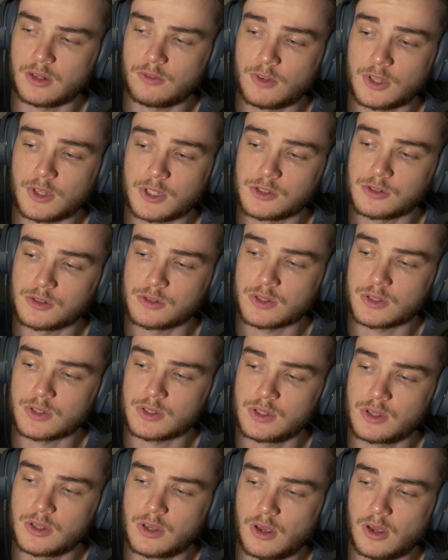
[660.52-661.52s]

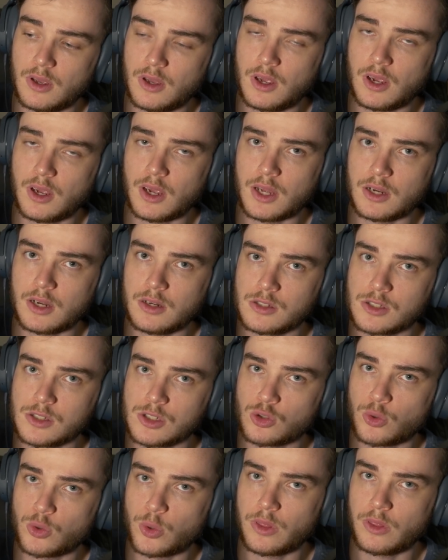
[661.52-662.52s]
adventurers, and
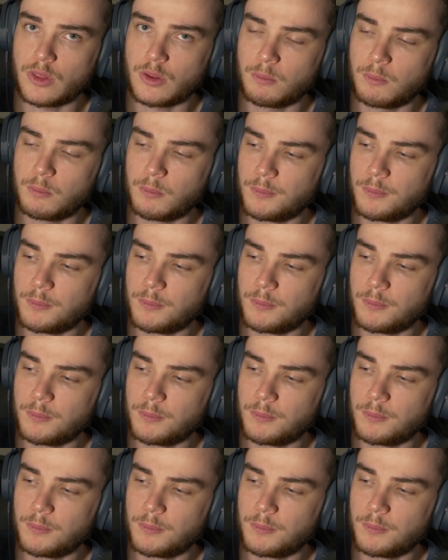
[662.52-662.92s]
destroy them.